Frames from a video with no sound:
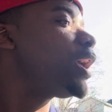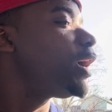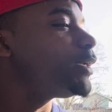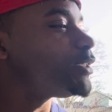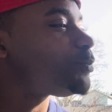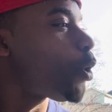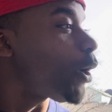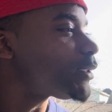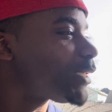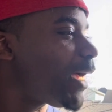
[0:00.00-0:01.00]
of these
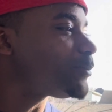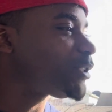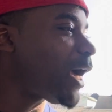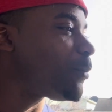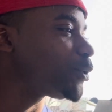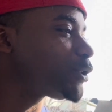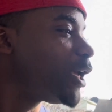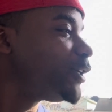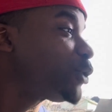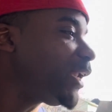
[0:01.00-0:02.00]
part-time shoppers
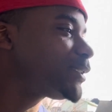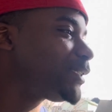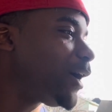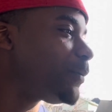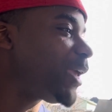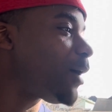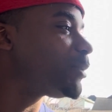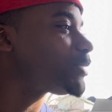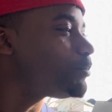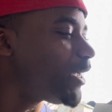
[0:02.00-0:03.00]
trying to tell me how
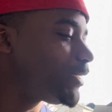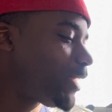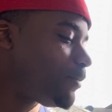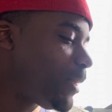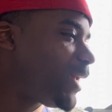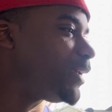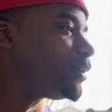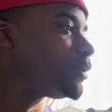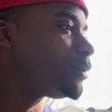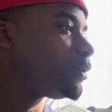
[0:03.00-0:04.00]
much money they made.
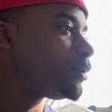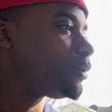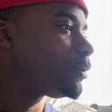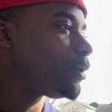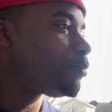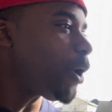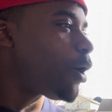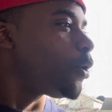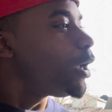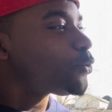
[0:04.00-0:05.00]

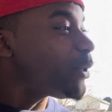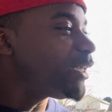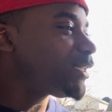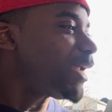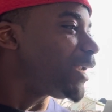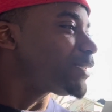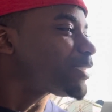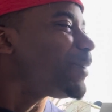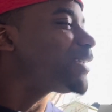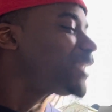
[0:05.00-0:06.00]
Bro, $300, that's
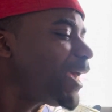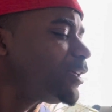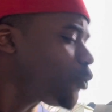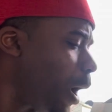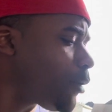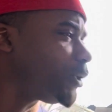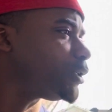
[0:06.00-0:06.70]
my daily quota.